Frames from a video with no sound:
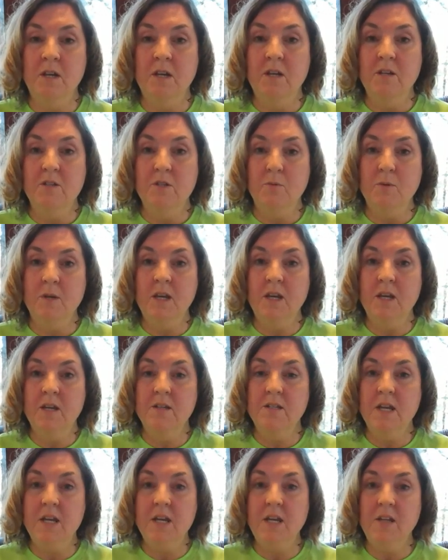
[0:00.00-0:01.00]
So again,
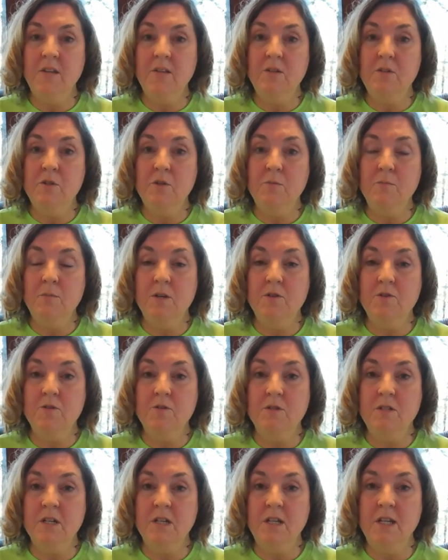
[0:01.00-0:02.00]
taking the 2
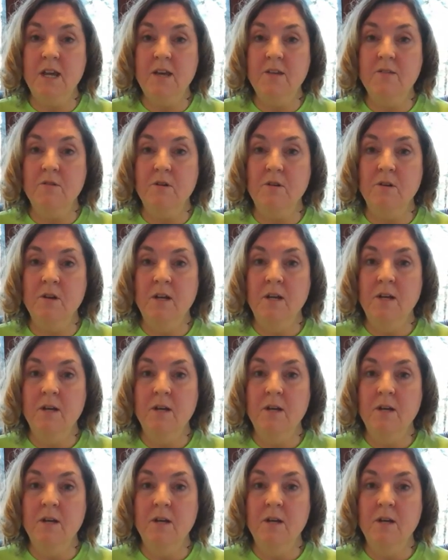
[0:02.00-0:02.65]
measures together,